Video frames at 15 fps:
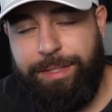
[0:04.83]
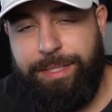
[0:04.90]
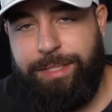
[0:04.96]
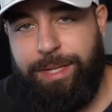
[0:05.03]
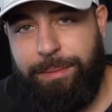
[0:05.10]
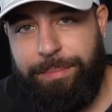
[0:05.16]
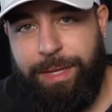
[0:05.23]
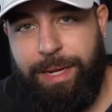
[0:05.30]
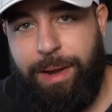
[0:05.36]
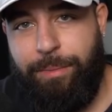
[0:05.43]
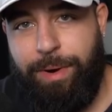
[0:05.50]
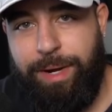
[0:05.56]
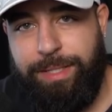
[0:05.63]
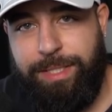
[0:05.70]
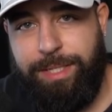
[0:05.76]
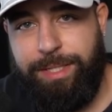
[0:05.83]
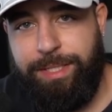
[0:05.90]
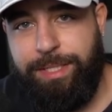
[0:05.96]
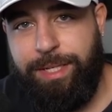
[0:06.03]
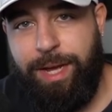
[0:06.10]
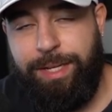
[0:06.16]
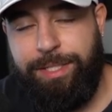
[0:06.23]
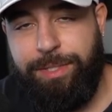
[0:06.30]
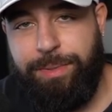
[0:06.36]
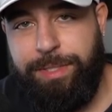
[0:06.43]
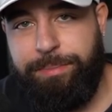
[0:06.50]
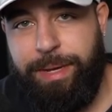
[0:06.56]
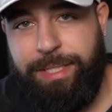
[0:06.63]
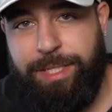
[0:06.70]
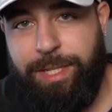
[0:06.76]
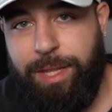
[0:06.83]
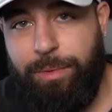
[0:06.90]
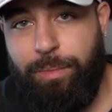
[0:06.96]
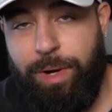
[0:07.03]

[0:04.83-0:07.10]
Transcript: and something I wanted to discuss was basically